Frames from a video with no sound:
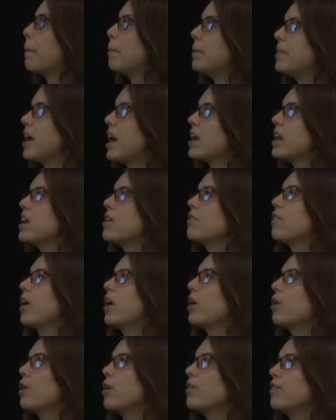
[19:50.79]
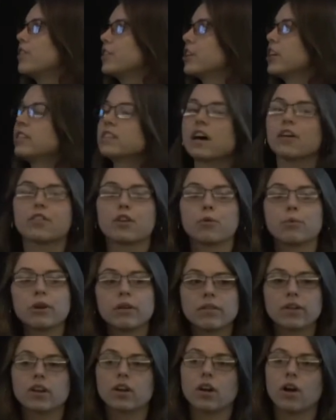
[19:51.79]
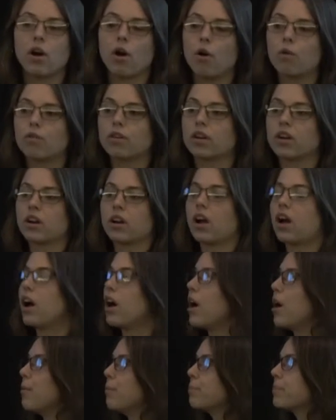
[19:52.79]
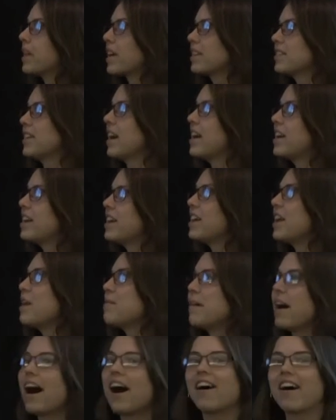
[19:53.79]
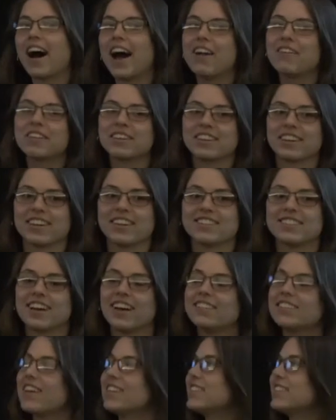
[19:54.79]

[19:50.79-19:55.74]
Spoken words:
But then if it turns out that we were excited about how high we can get our cell